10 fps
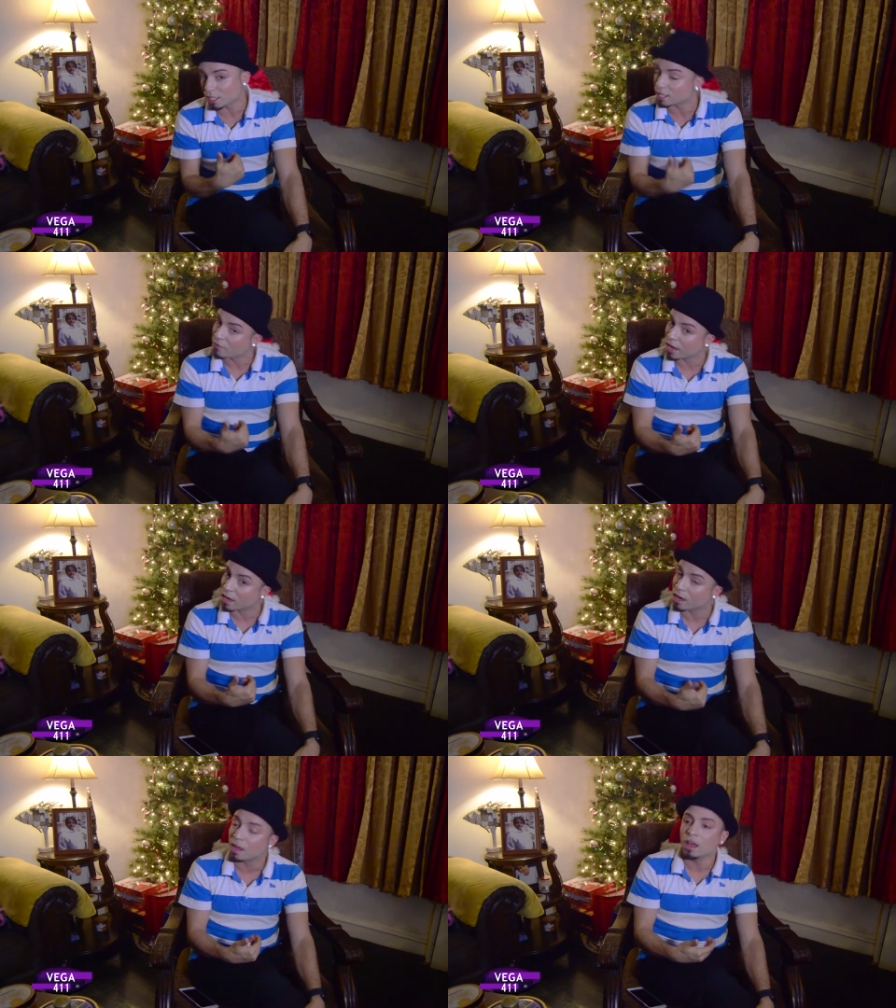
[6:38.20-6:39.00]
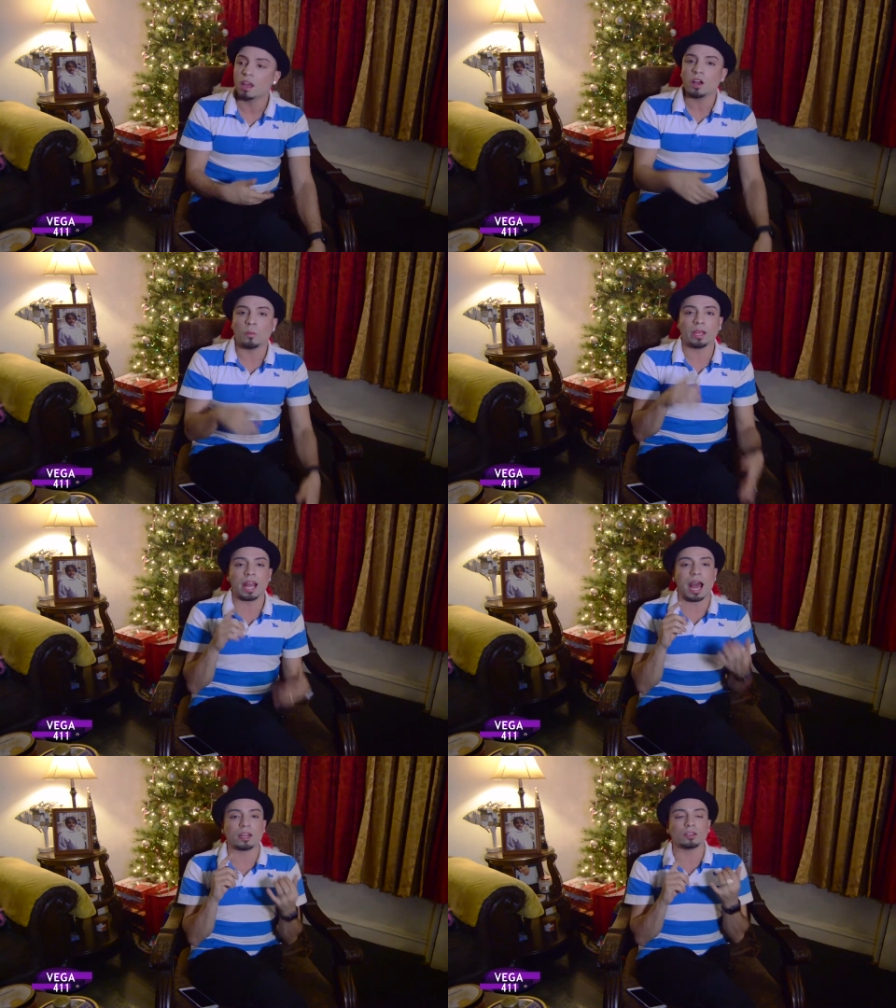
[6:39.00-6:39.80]
Jesse Vega. We
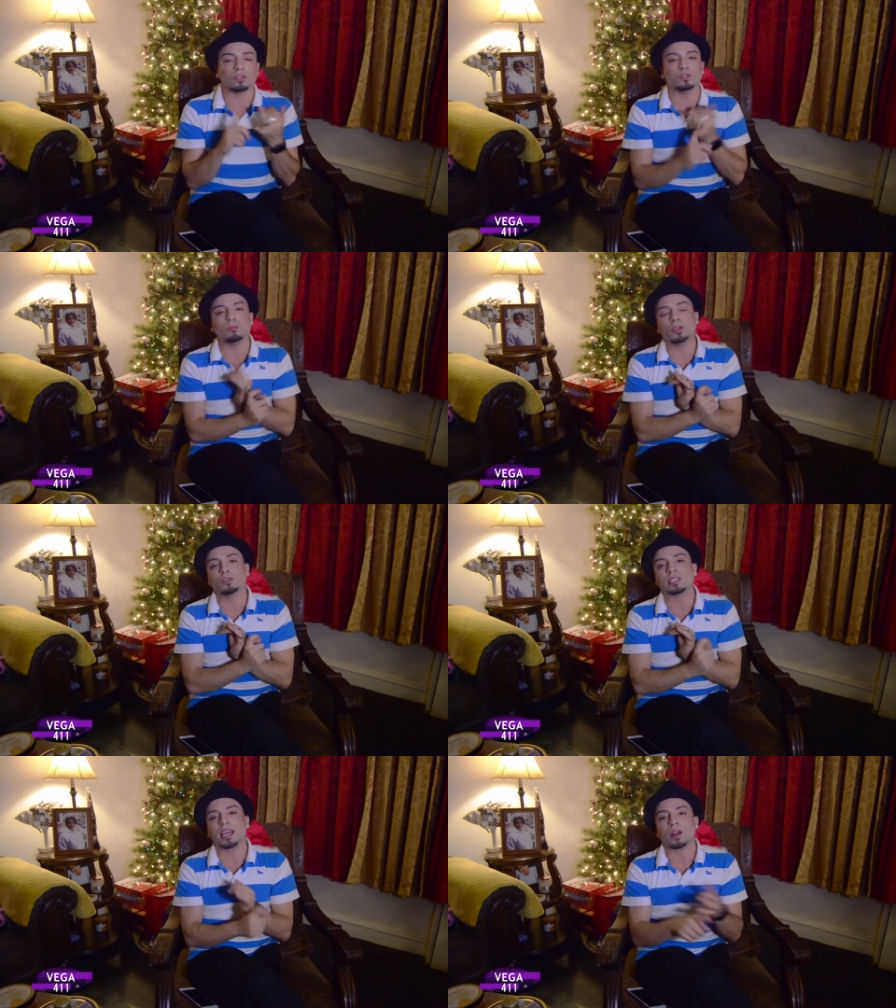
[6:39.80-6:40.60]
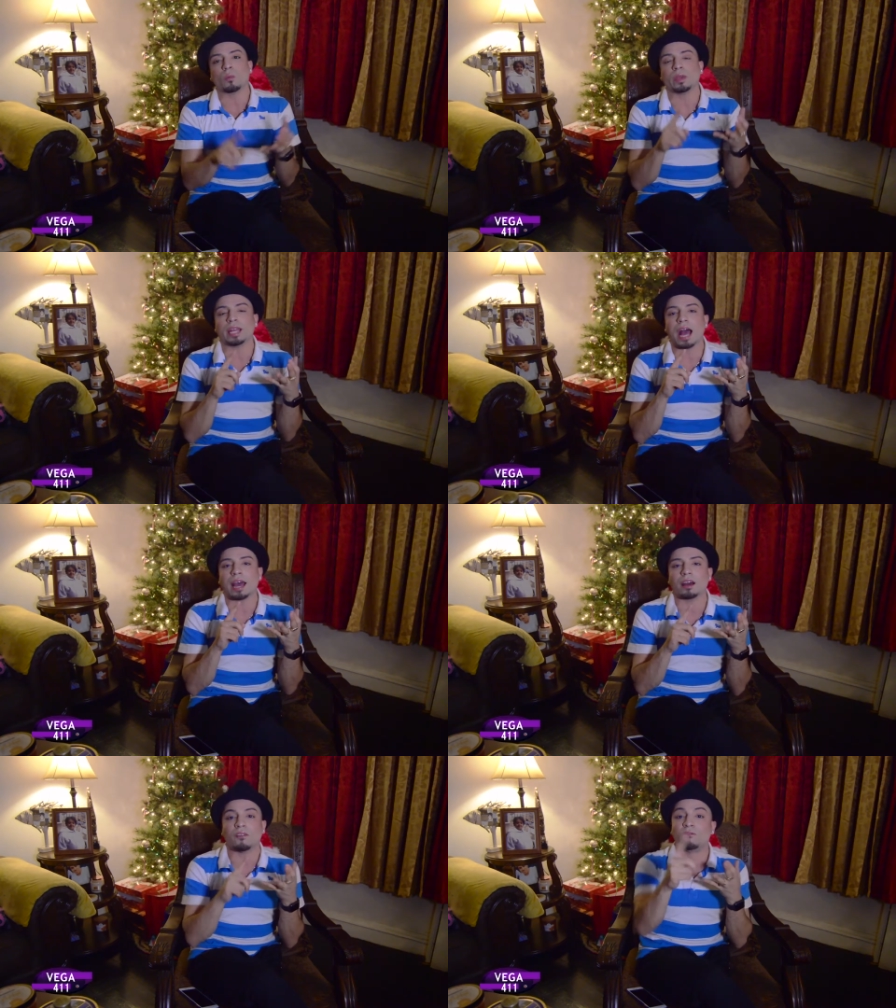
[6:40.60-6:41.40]
got new music. We
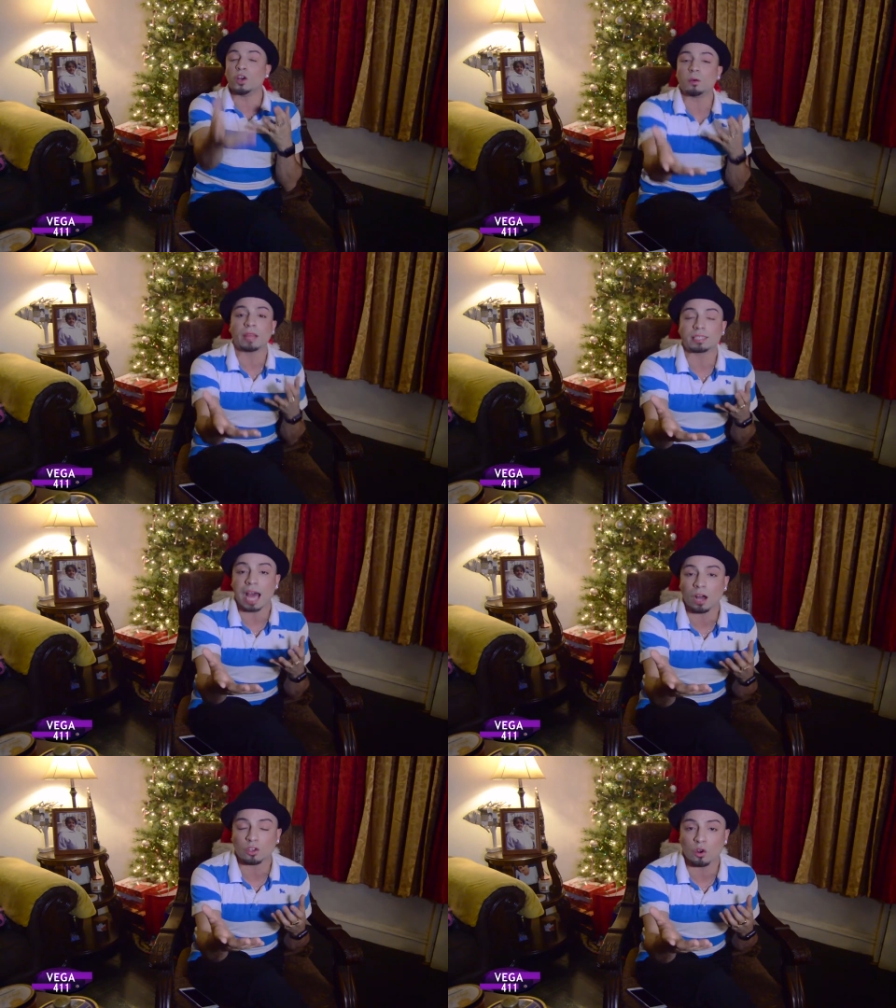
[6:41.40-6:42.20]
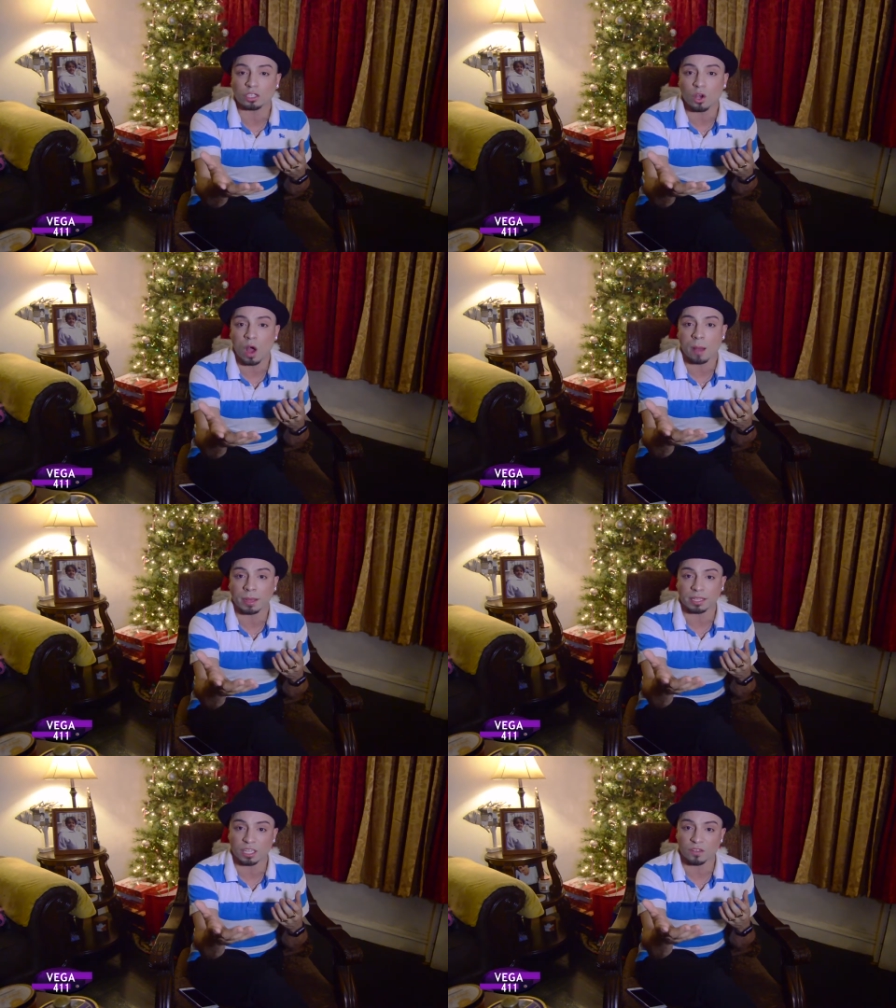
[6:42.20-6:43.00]
got a film that's out called So How
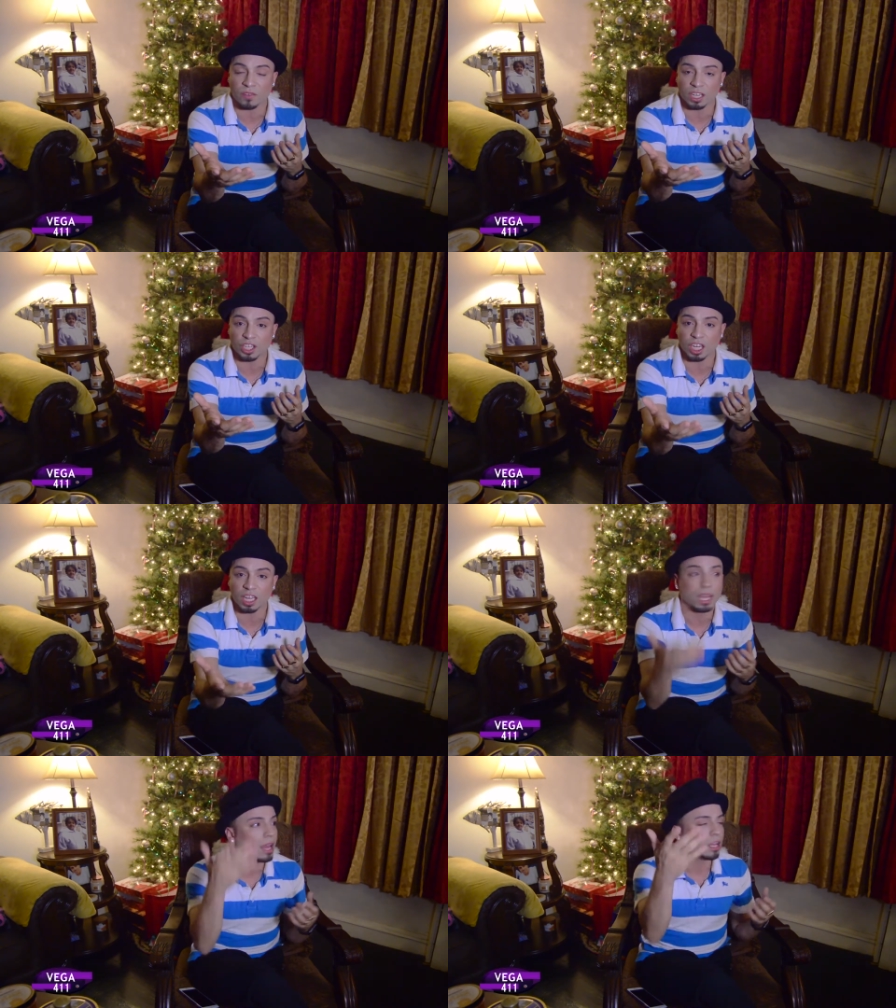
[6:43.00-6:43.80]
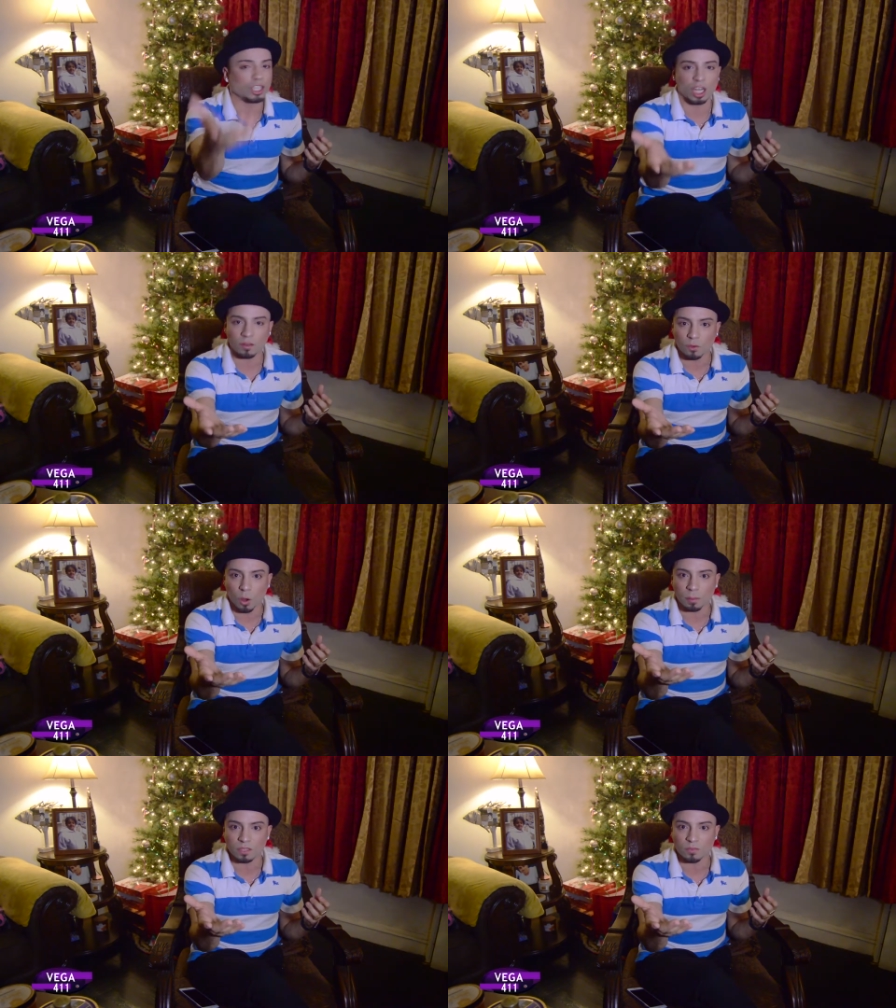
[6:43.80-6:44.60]
About That Fettuccine, Jennifer
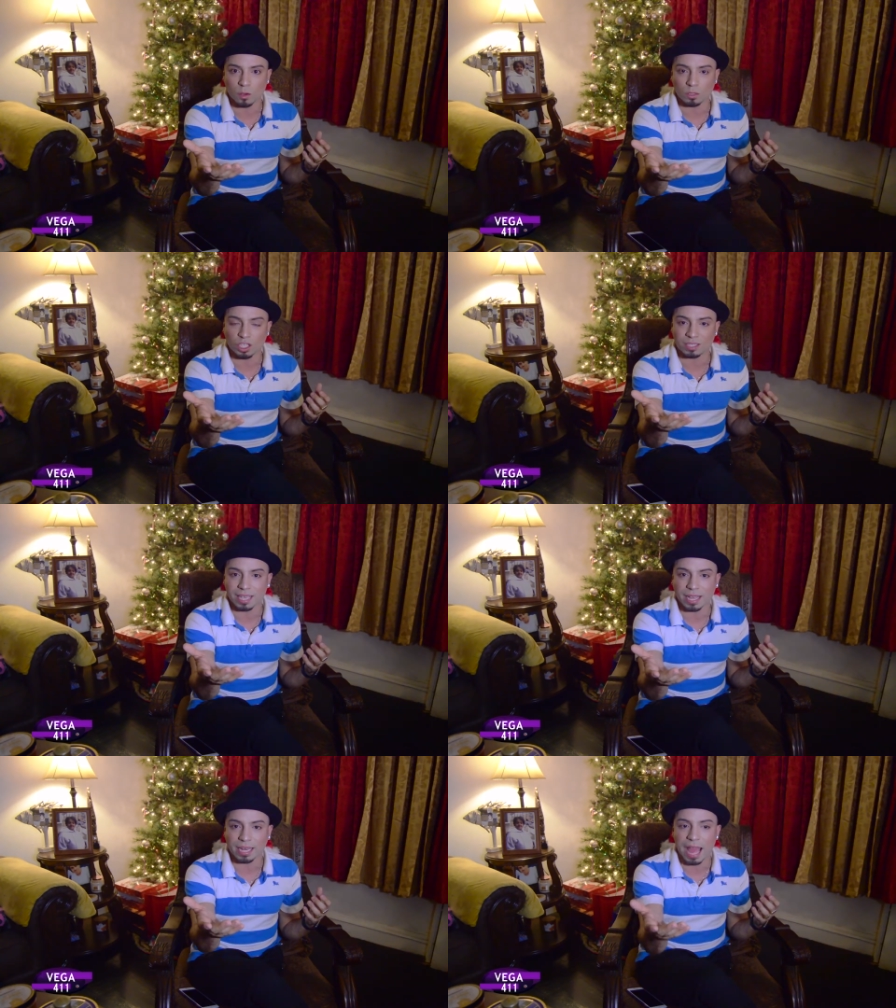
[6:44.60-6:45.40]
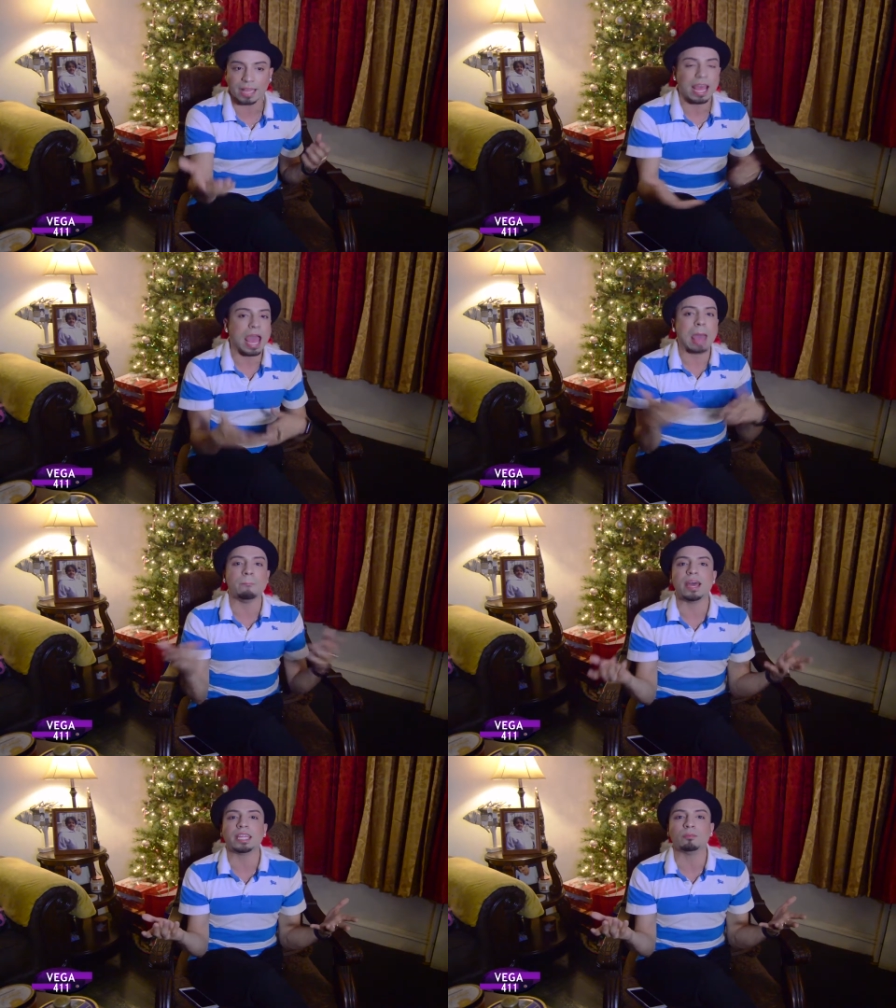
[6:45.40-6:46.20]
Lopez film, which is second act,
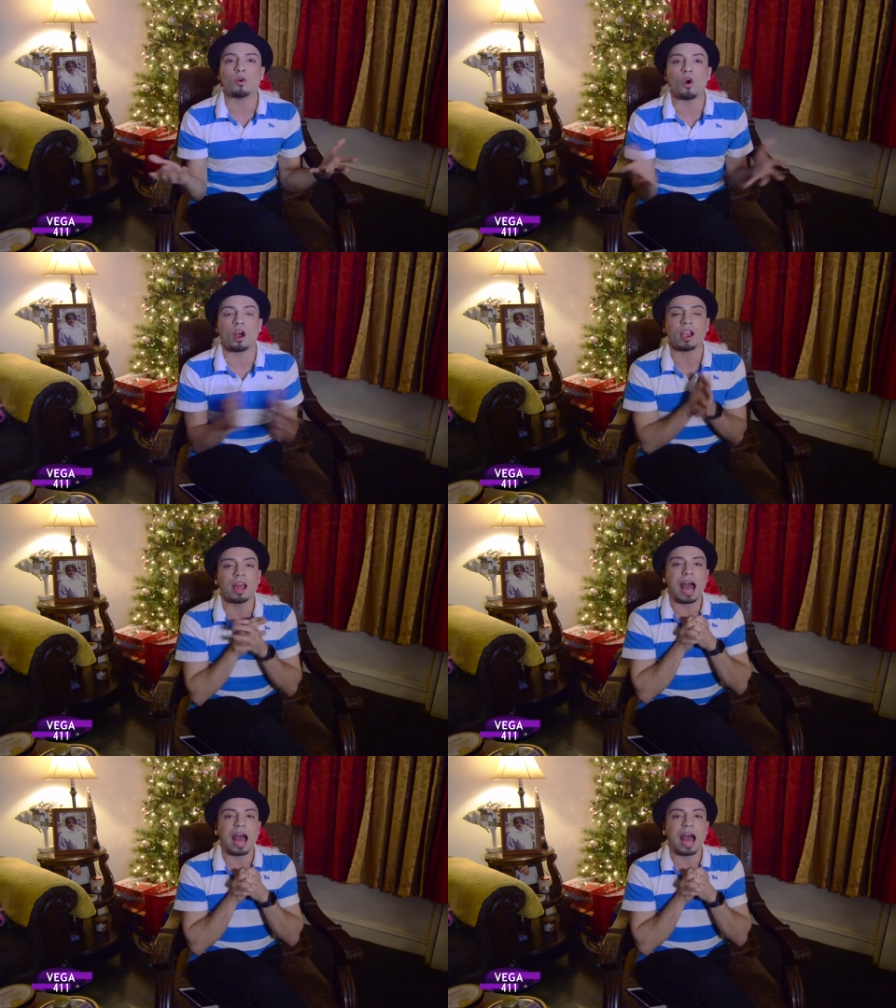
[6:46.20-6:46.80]
and many more.